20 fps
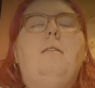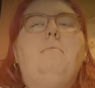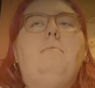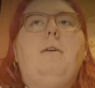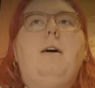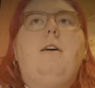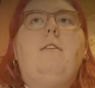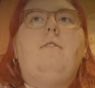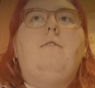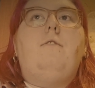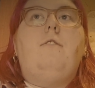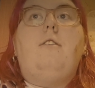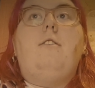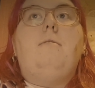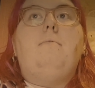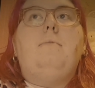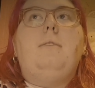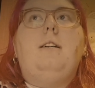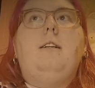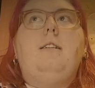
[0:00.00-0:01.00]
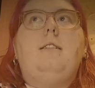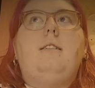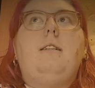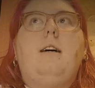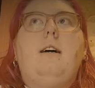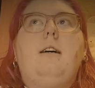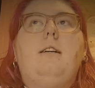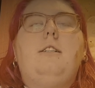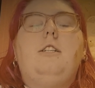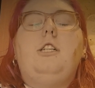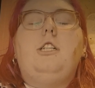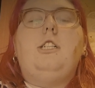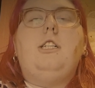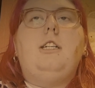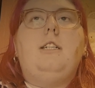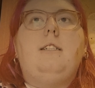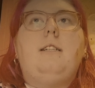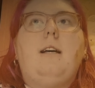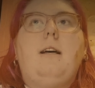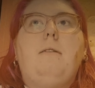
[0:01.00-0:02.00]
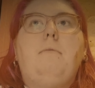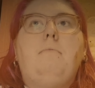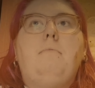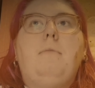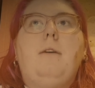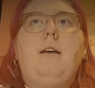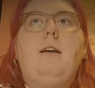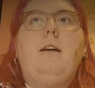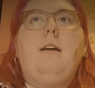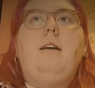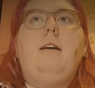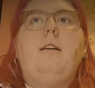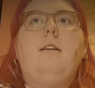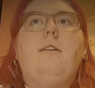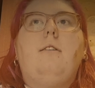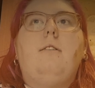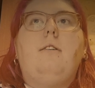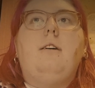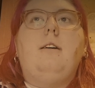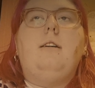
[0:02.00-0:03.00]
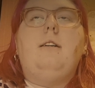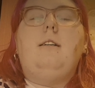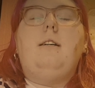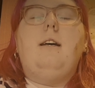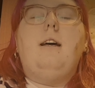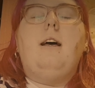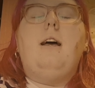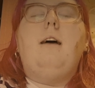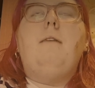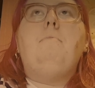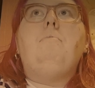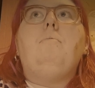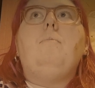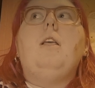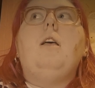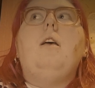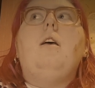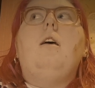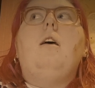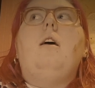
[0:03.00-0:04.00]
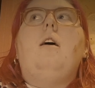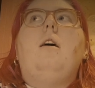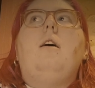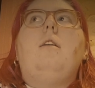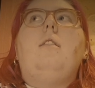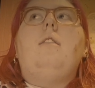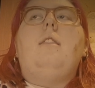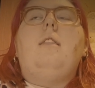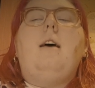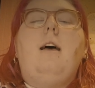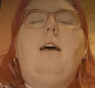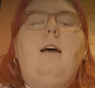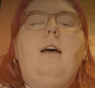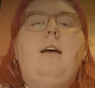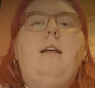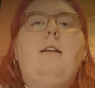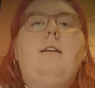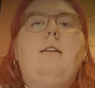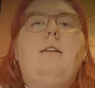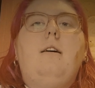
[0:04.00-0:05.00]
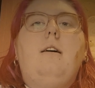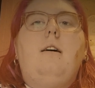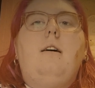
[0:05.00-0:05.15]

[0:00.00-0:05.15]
About 5 minutes later she sent me, yeah. Then